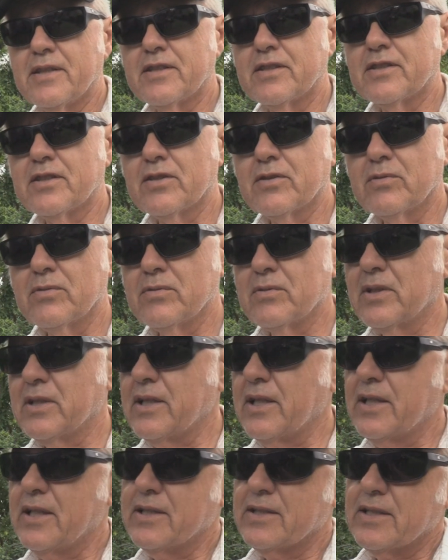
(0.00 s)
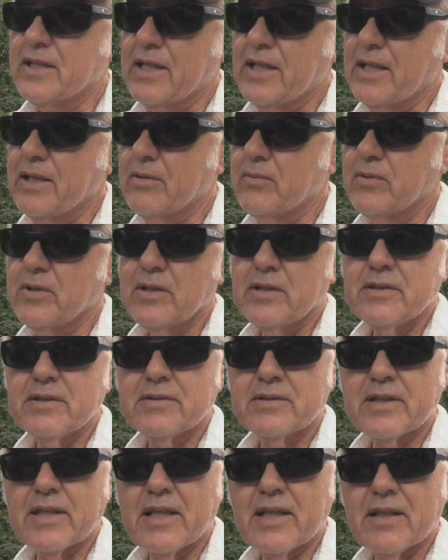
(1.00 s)
As soon as I
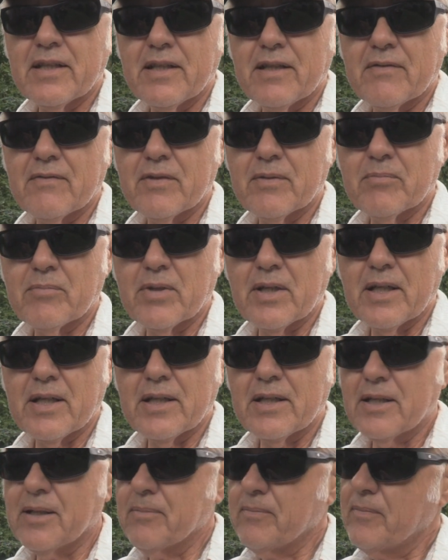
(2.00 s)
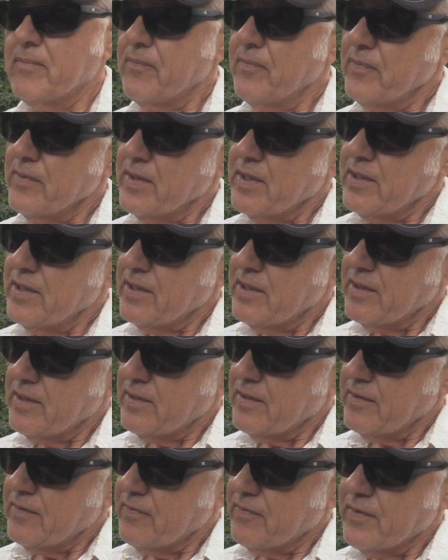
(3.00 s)
released that lever and brought it up,
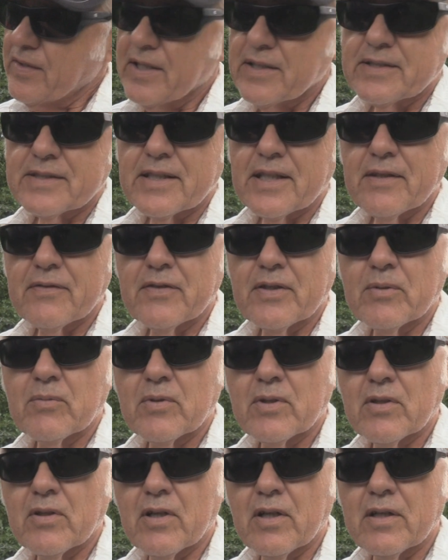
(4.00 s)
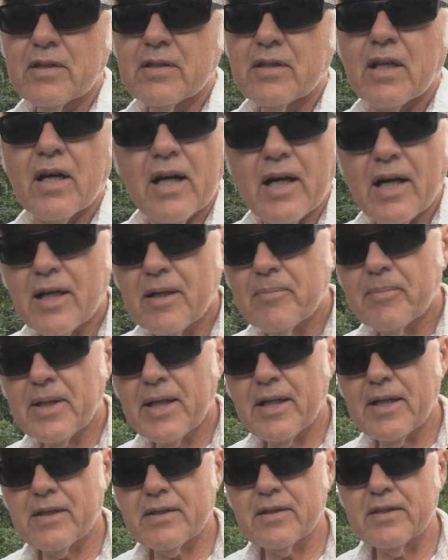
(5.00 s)
that safety went on
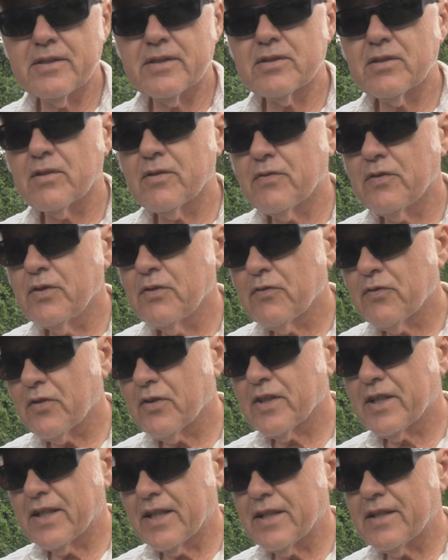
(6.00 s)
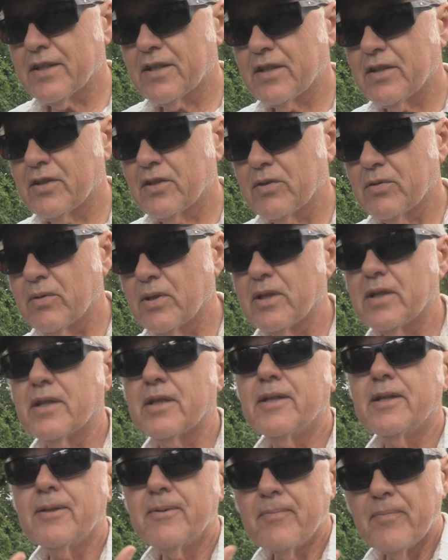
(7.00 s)
automatically. So if you forget to do it,
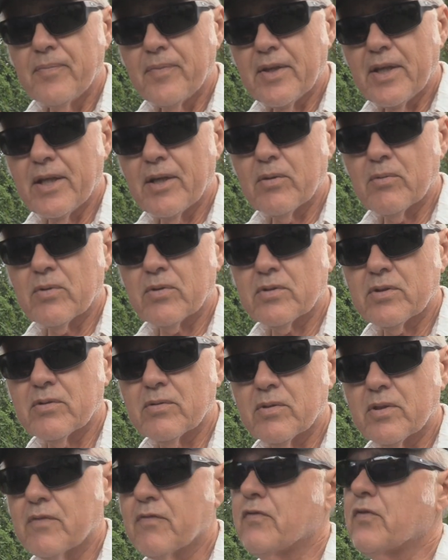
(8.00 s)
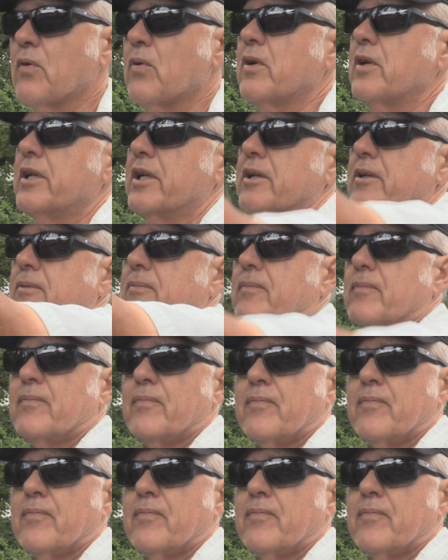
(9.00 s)
it will do it for you.